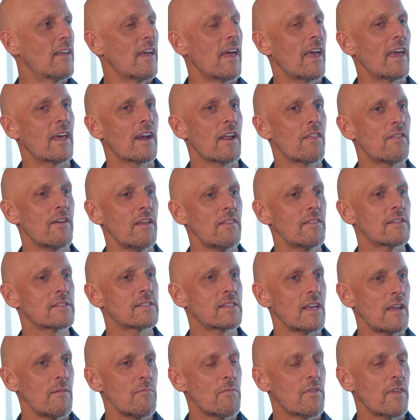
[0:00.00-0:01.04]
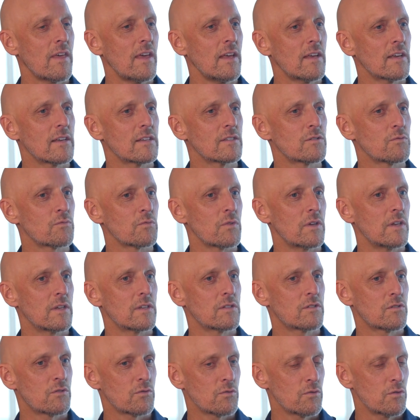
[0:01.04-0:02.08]
And I think the same thing
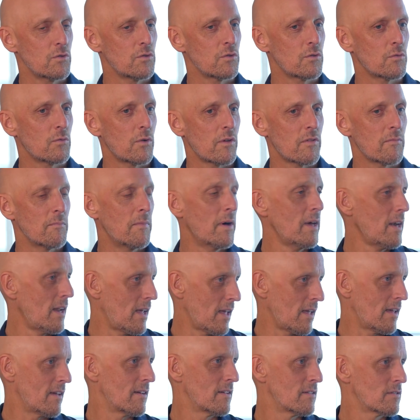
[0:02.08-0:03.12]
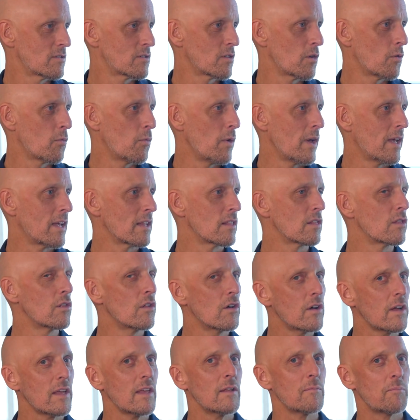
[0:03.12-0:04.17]
is true with money. So we can
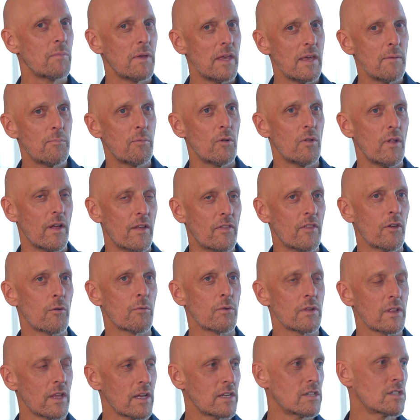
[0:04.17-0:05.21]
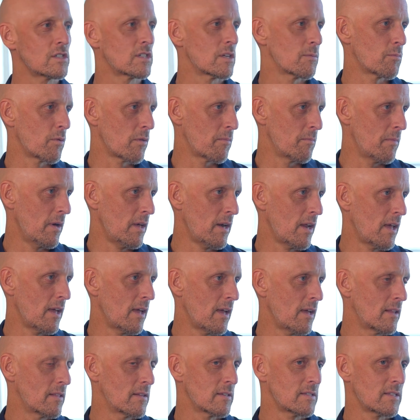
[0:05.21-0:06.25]
look at people and their relationship with money
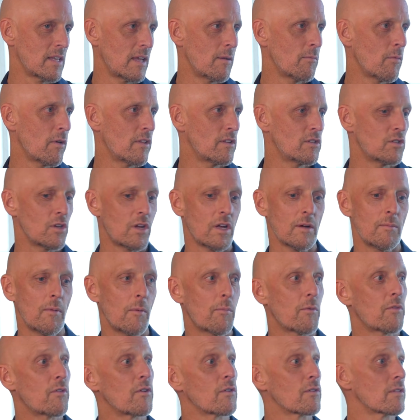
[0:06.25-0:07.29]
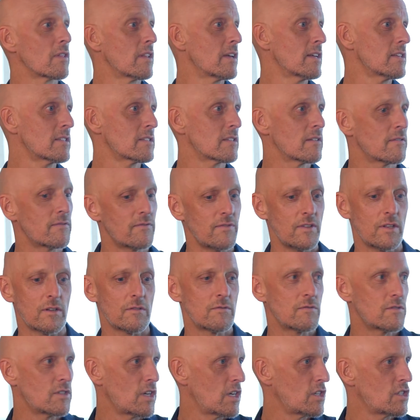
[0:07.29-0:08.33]
in the same way that you come up with your list of,
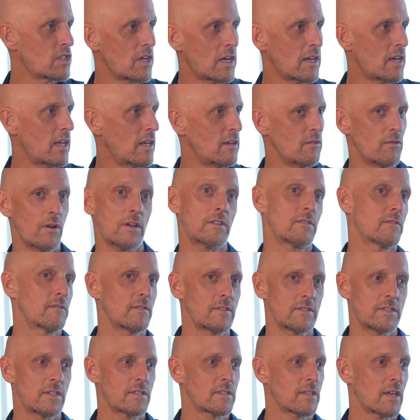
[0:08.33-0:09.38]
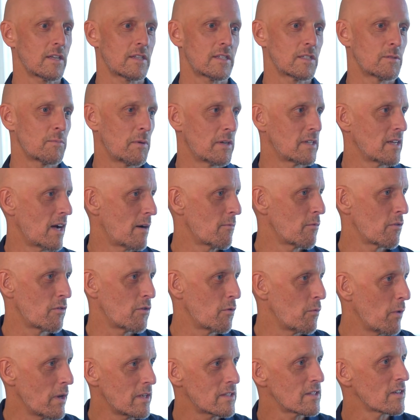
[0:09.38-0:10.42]
Jay Shetty, who I just got to spend time with
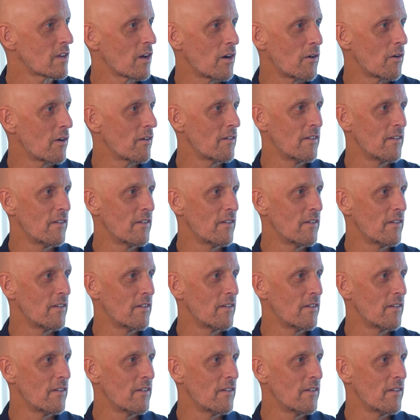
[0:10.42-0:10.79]
2 weeks ago.